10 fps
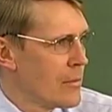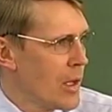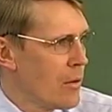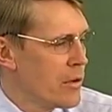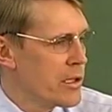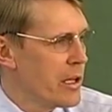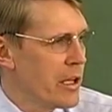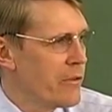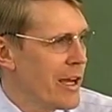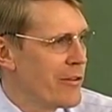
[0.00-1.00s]
Where's he going to get
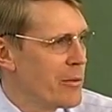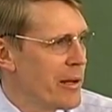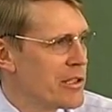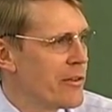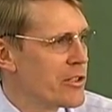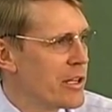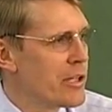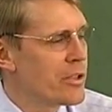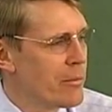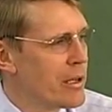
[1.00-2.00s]
500 pounds of
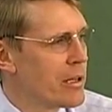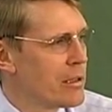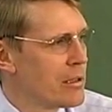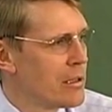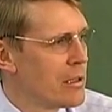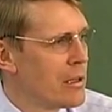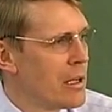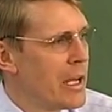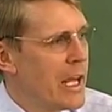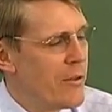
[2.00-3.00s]
vegetation up there?
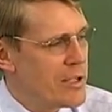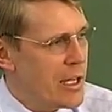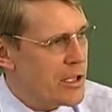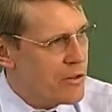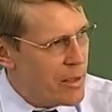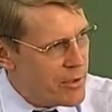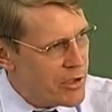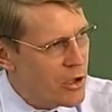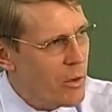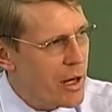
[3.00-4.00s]
If he's got to scrape the
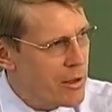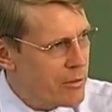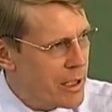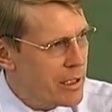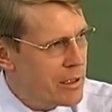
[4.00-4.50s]
snow out of the way